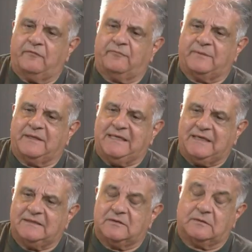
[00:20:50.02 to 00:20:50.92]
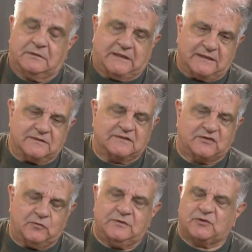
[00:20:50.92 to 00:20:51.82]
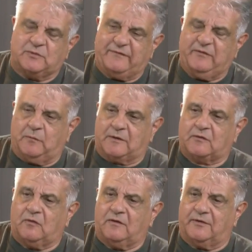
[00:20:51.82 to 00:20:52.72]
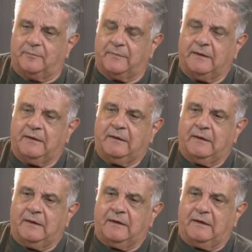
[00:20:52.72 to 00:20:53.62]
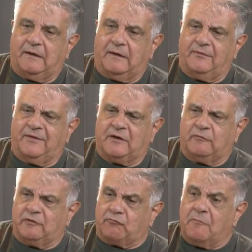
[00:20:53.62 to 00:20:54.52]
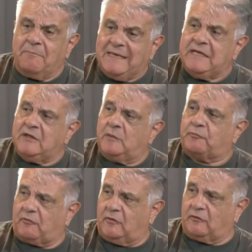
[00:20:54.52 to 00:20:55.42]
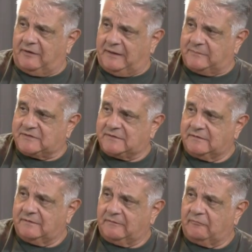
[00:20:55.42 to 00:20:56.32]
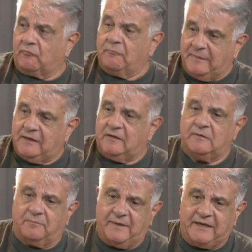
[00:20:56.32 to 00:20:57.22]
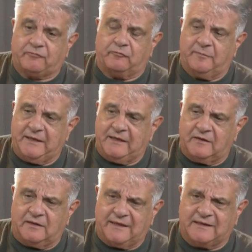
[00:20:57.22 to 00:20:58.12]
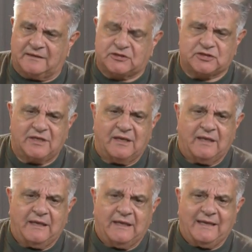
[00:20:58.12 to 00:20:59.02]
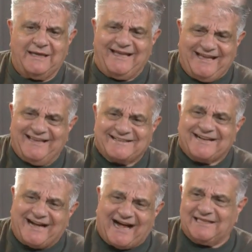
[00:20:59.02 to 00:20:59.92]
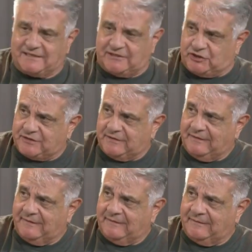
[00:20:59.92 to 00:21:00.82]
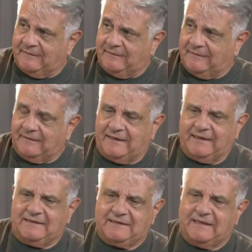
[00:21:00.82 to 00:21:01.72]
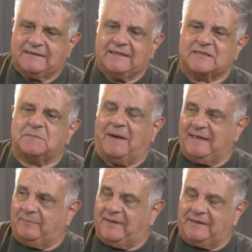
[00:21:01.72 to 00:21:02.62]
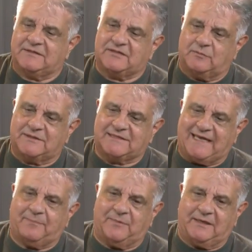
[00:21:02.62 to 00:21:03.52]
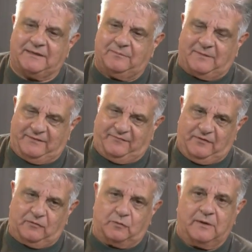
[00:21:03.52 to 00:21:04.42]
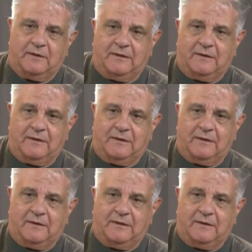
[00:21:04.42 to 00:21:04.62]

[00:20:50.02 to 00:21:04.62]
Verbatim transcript: of kid, kids, students, whatever you want to call them, that are in remedial programs, remedial math, remedial English, in college it, it, it's mind bending. So, what's happening, in my view,